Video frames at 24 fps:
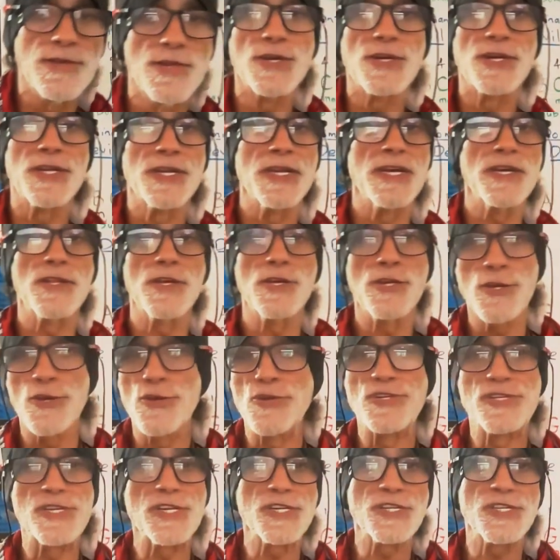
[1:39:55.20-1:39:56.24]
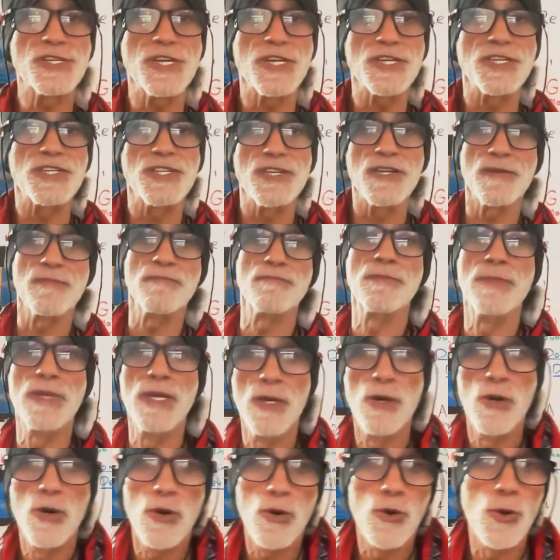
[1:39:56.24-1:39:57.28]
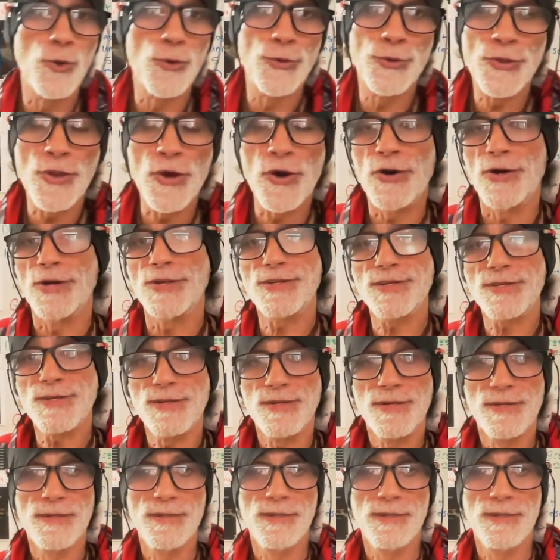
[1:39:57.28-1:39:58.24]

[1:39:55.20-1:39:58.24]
you can either use this system or not.